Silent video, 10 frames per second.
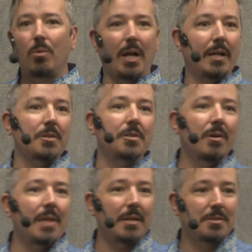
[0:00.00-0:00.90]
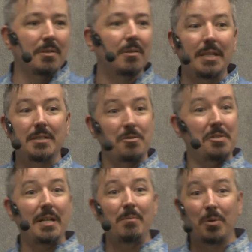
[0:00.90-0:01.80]
Well, I can show that too. It's a
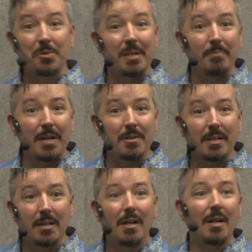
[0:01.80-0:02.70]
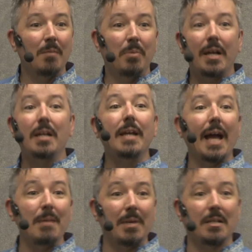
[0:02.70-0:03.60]
shitty bullshit metric, but I can
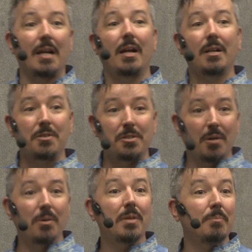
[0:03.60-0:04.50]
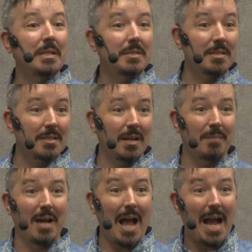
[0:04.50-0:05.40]
game it, and I can show the business that
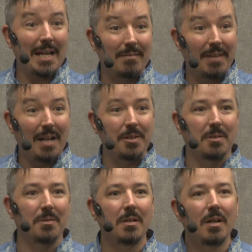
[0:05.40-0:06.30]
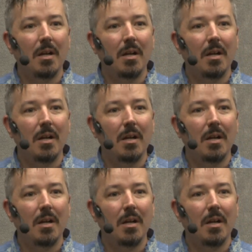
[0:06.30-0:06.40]
I'm adding value.